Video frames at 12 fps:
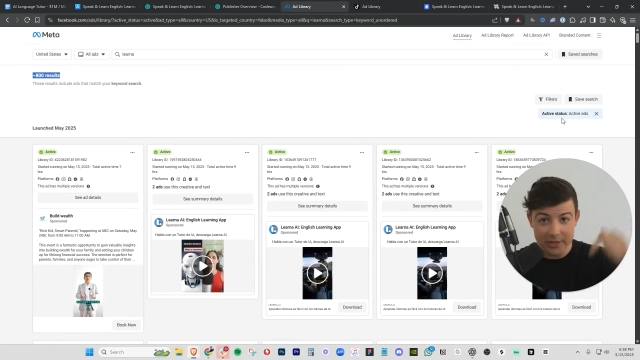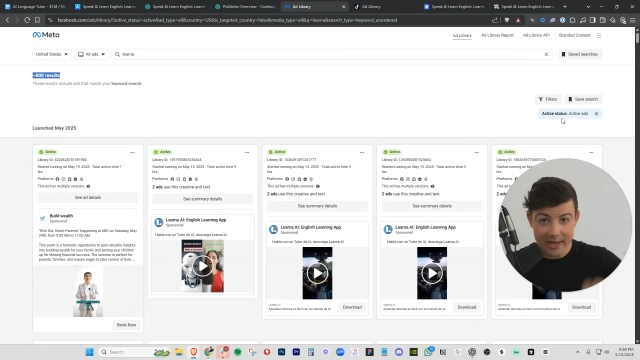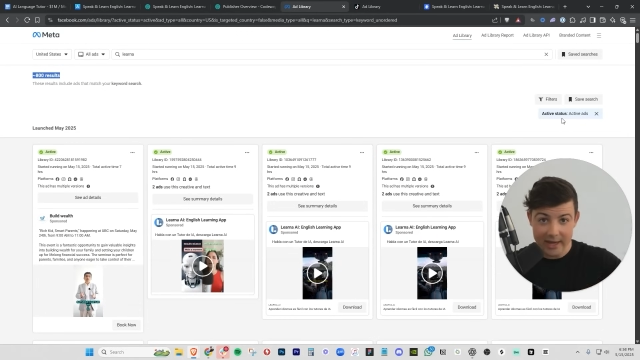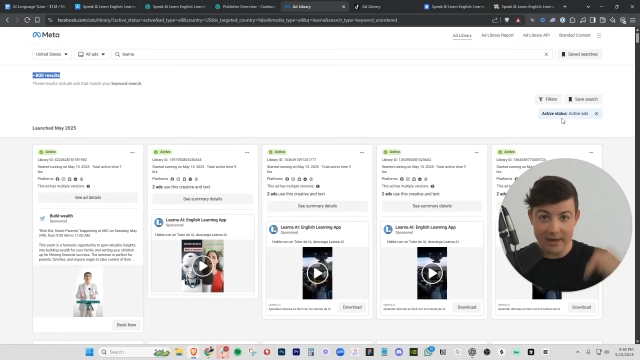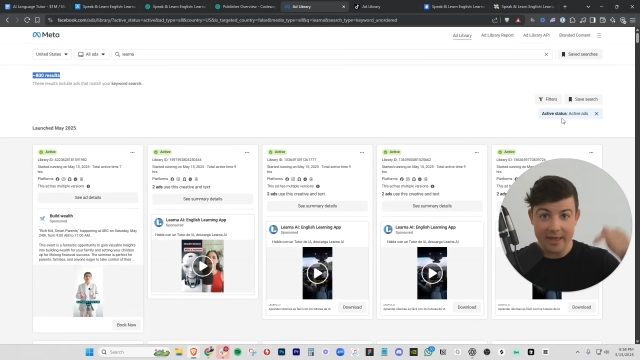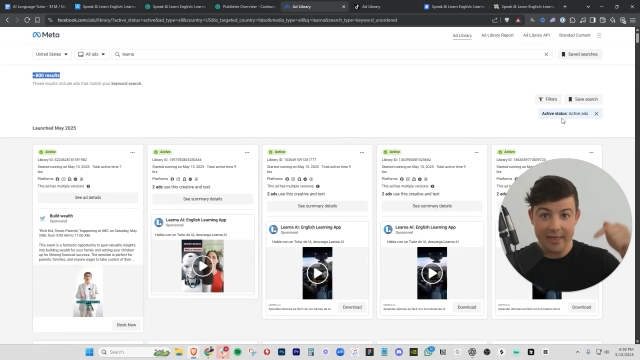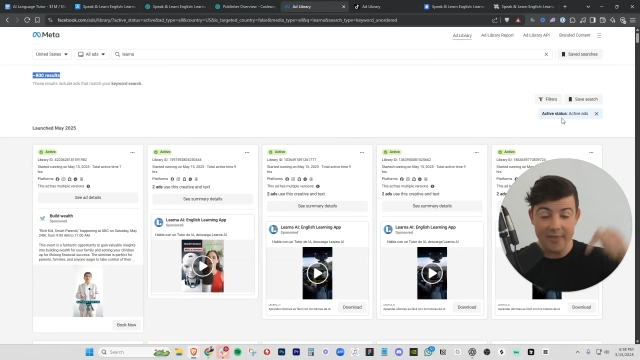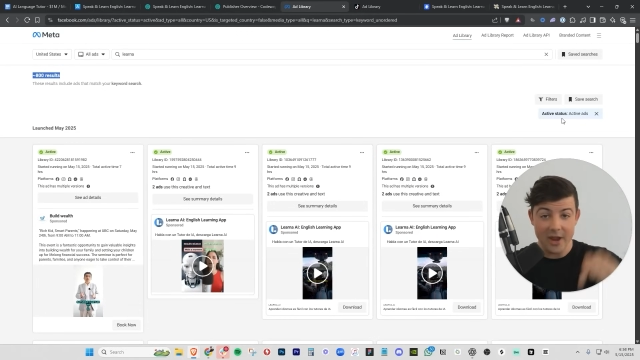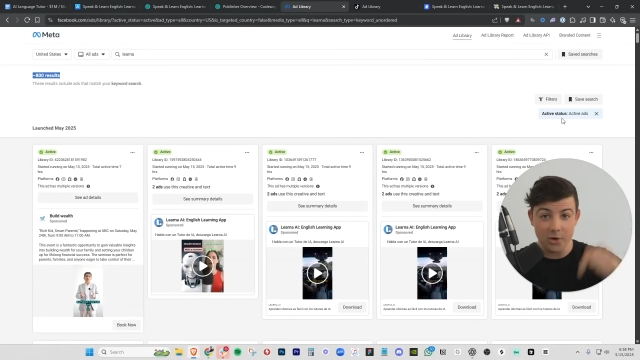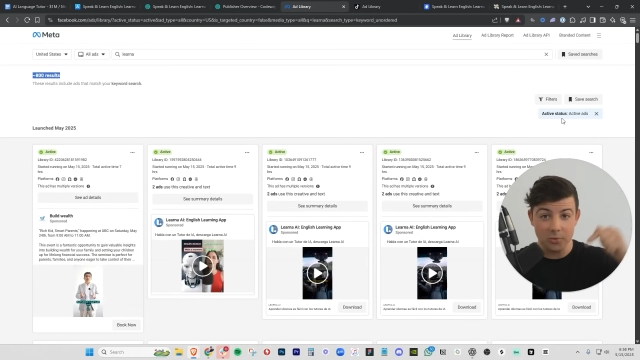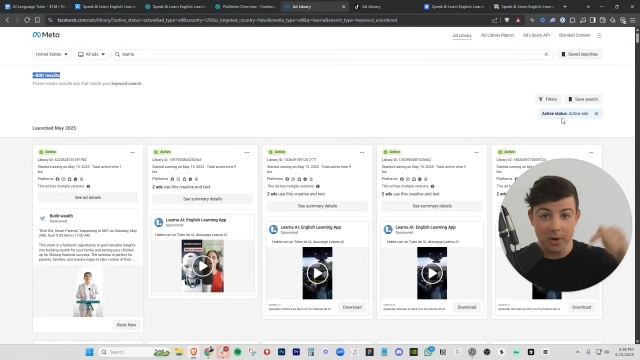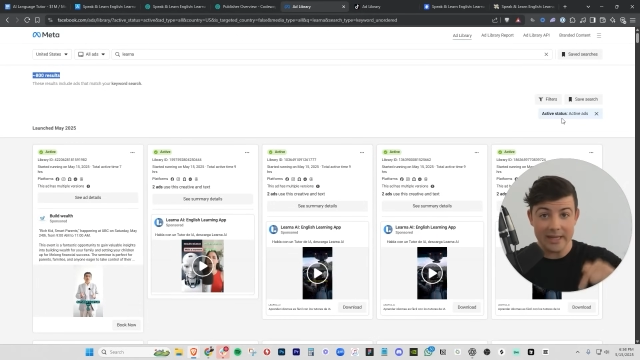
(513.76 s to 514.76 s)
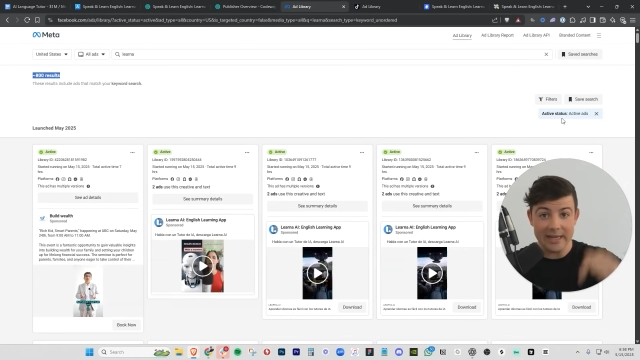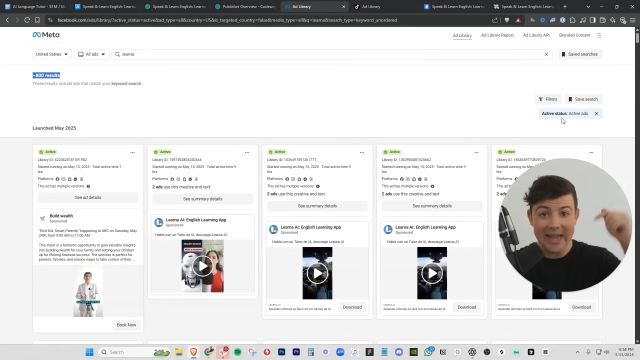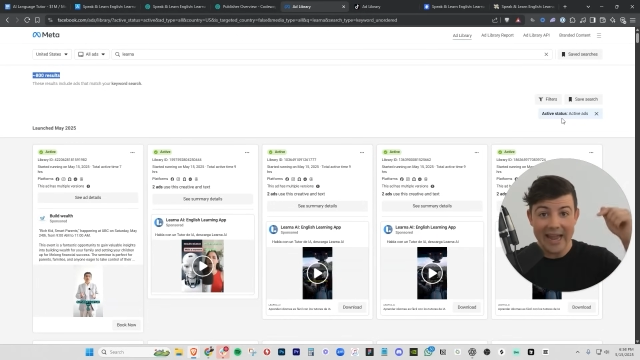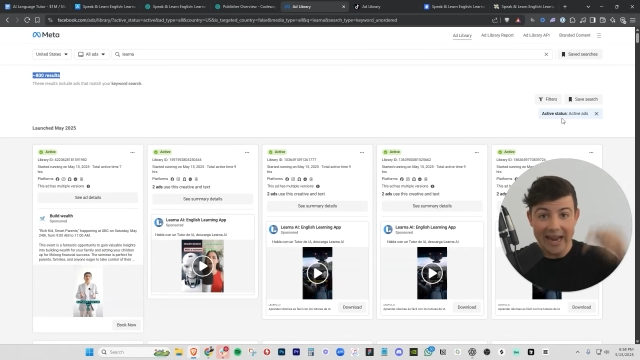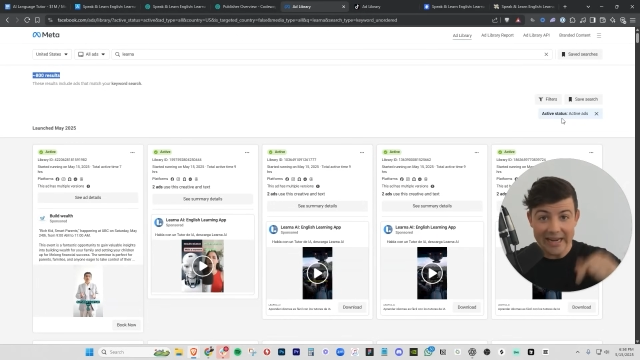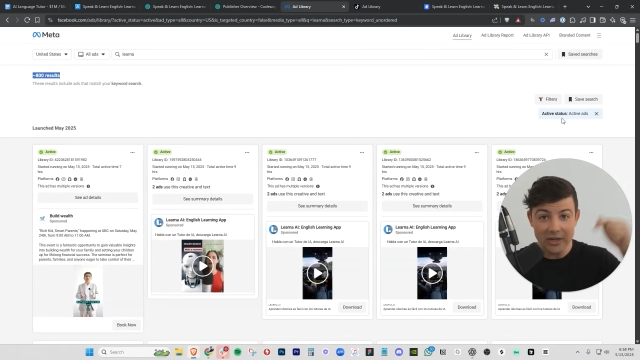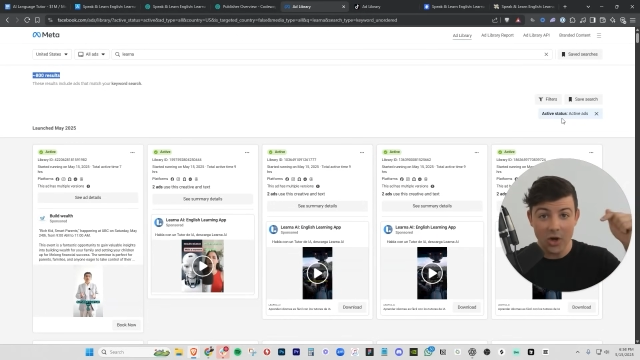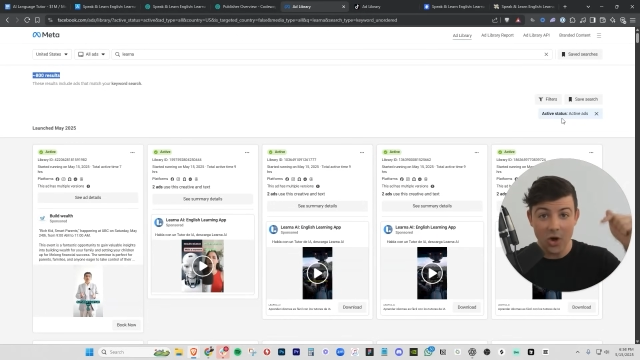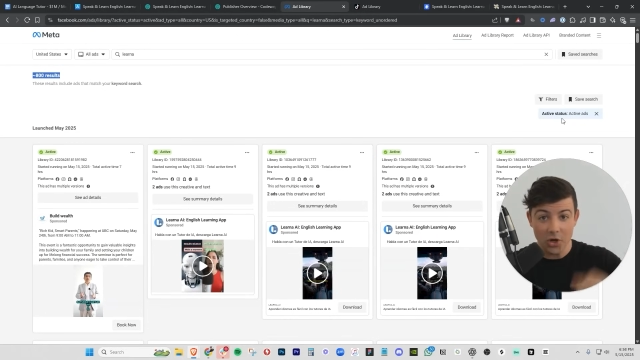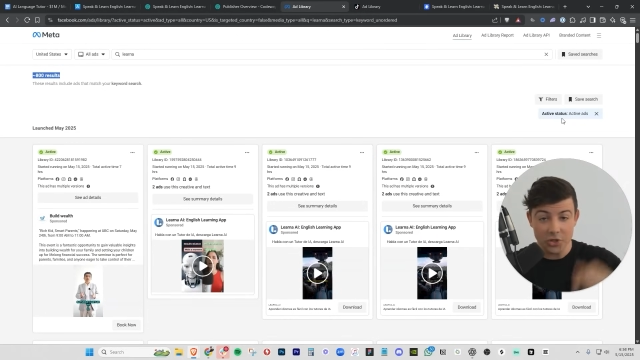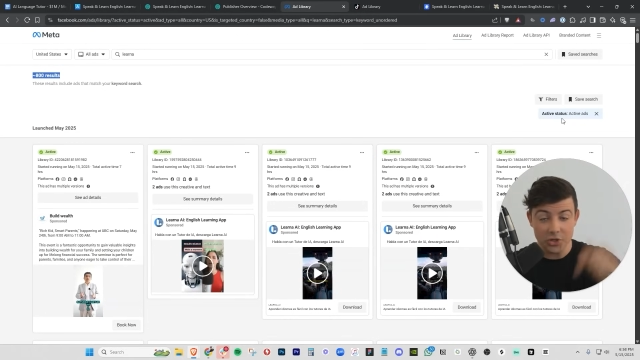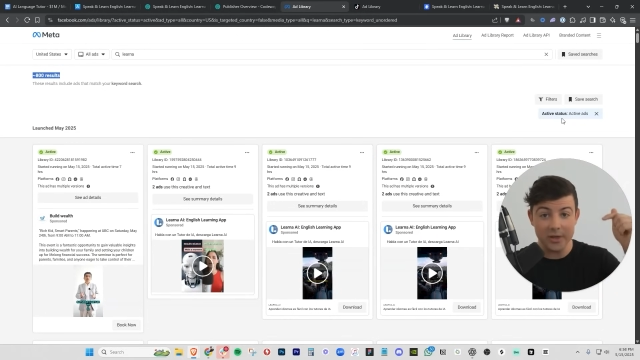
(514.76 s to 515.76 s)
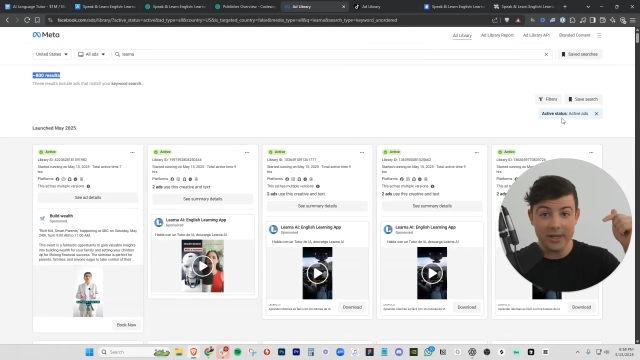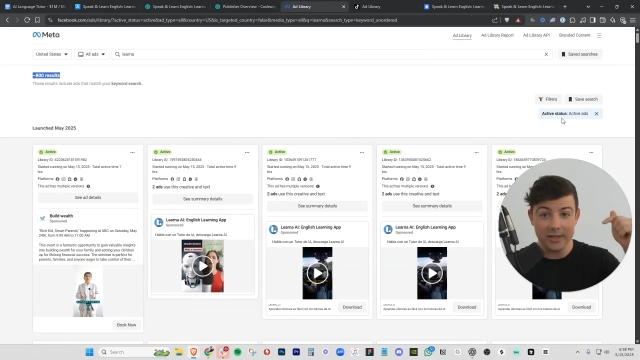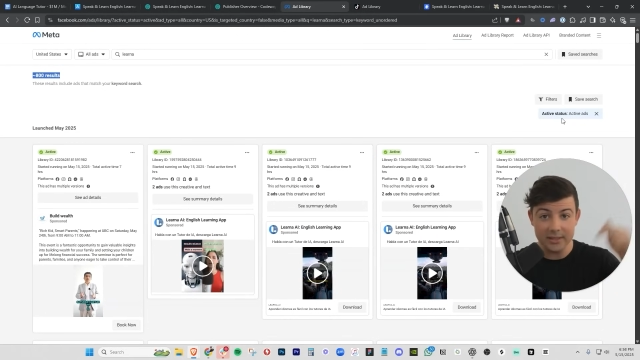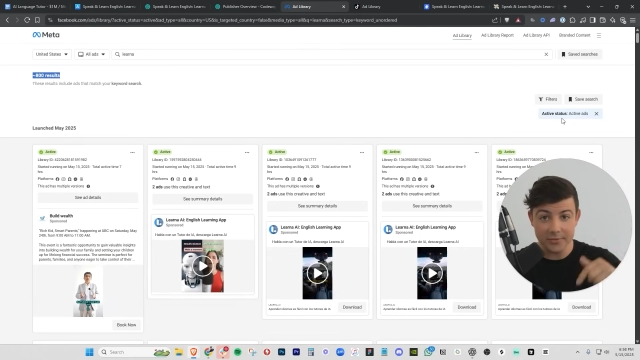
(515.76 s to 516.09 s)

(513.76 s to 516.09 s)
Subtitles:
today, they are running 800